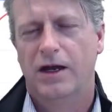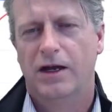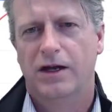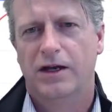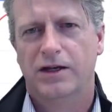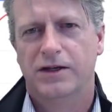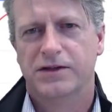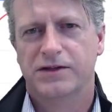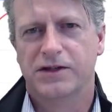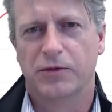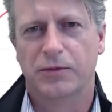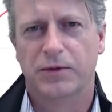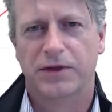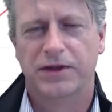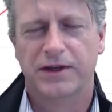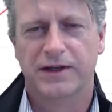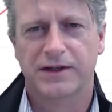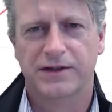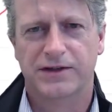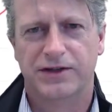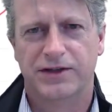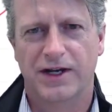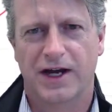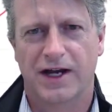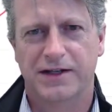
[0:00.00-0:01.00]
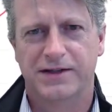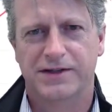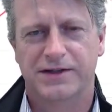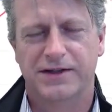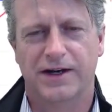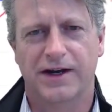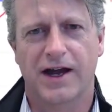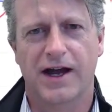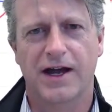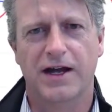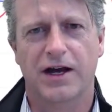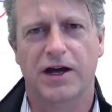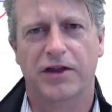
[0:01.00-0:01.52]
So with these charts
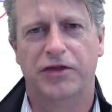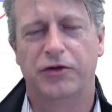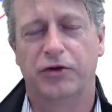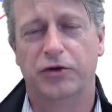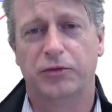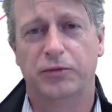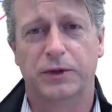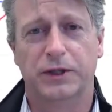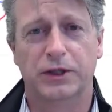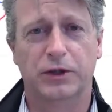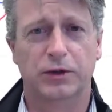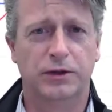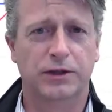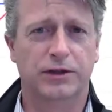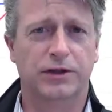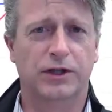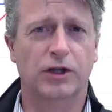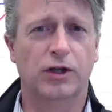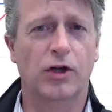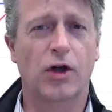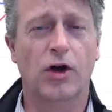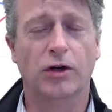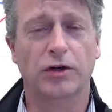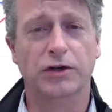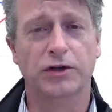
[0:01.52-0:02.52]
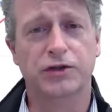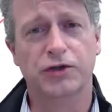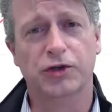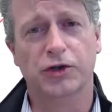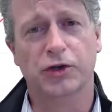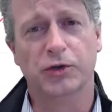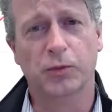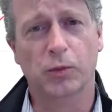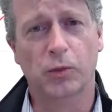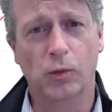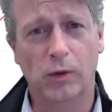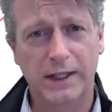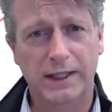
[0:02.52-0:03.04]
today, I thought we'd look at the longer
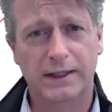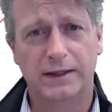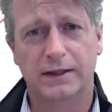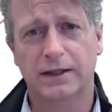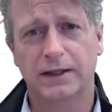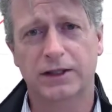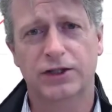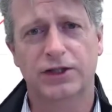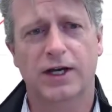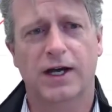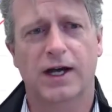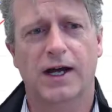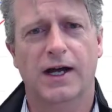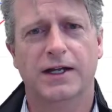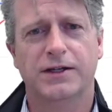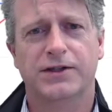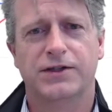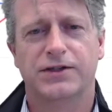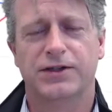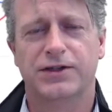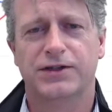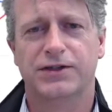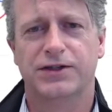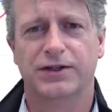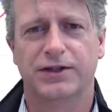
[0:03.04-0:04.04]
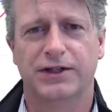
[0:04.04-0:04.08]
term weekly charts just